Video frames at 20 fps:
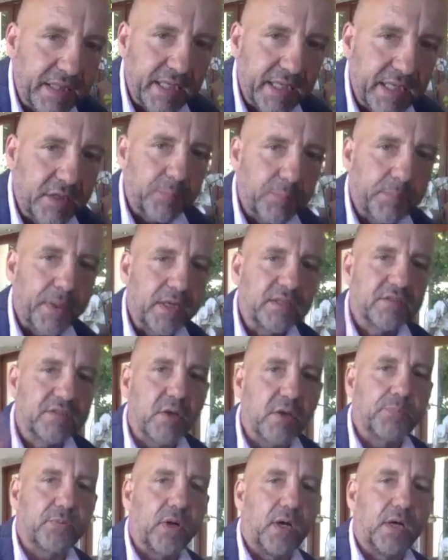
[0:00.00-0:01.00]
then the Paris
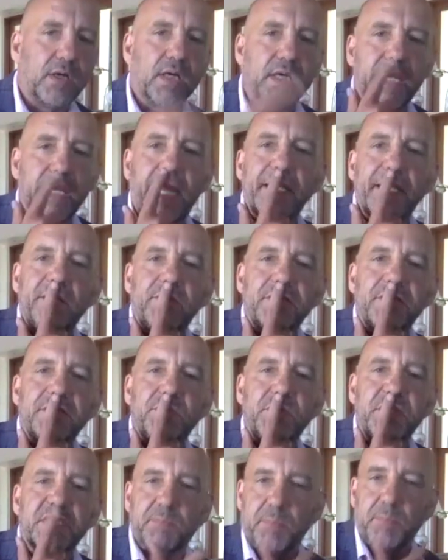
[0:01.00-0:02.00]
Opera, and it was
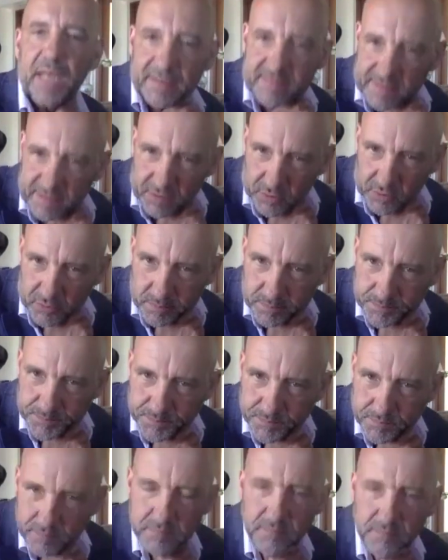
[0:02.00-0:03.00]
with Placido.
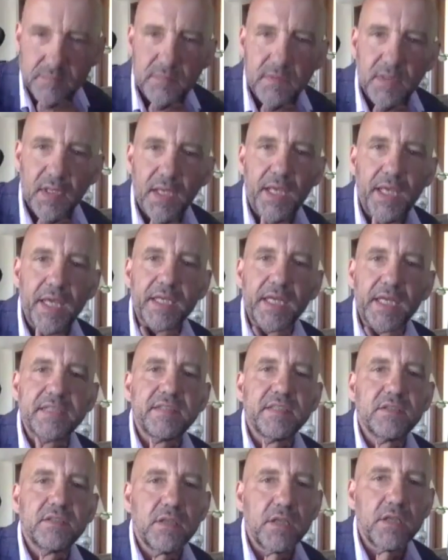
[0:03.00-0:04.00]
And I
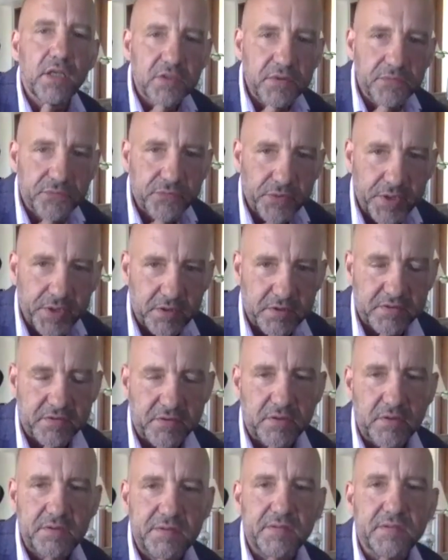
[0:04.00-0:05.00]
did a lot of
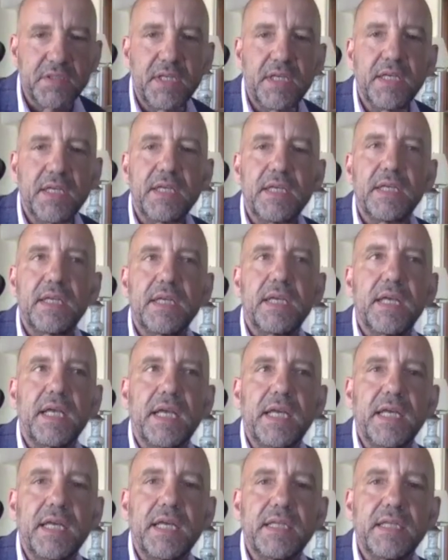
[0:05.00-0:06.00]
rehearsals.
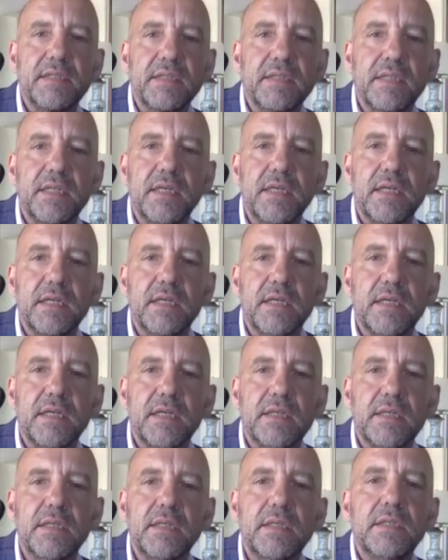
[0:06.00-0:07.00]
And
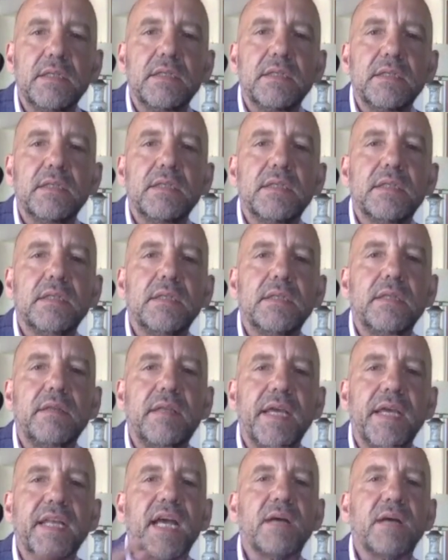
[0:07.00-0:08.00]

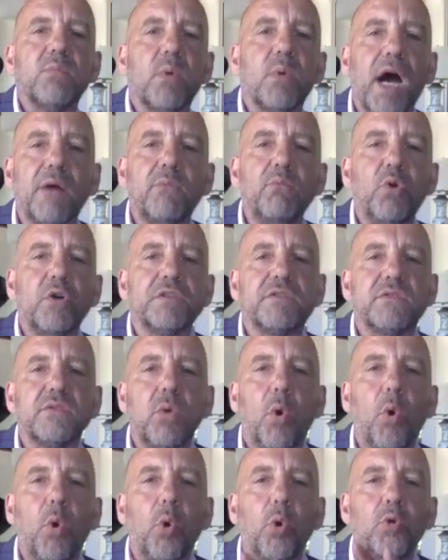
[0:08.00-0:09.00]
then I was
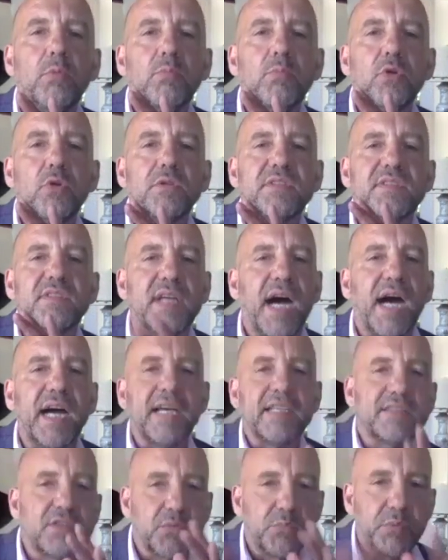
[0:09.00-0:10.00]
almost
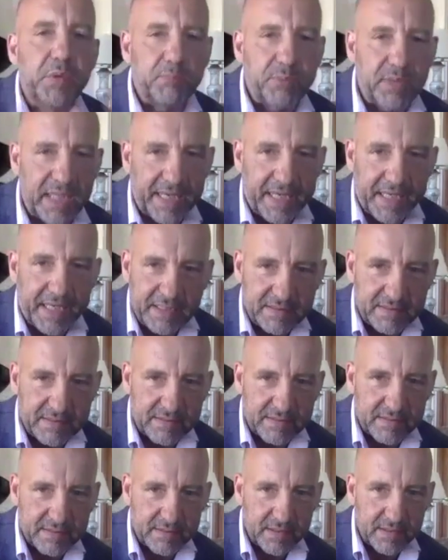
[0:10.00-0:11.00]
asked to
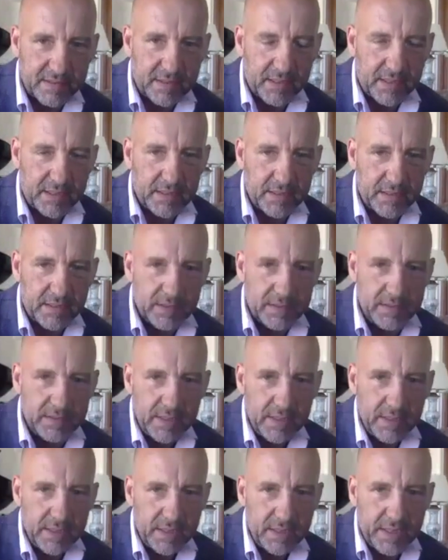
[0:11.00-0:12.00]
replace
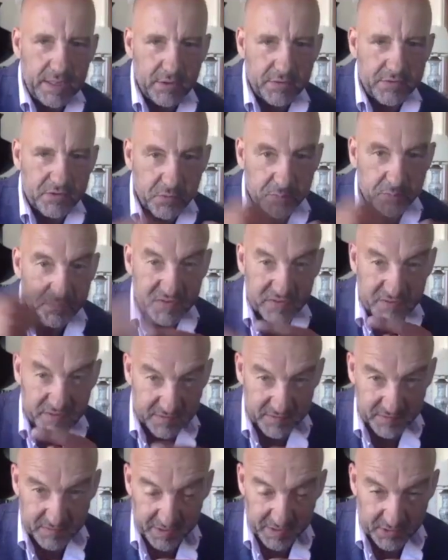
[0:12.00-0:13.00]
in a
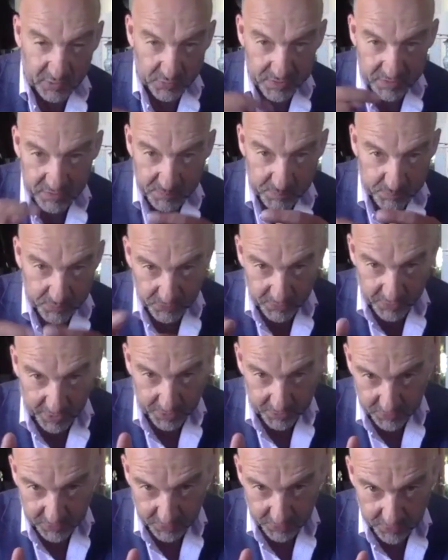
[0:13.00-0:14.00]
subsequent
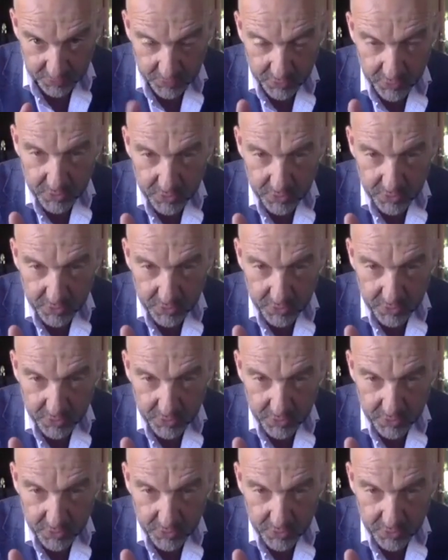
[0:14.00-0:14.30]
production.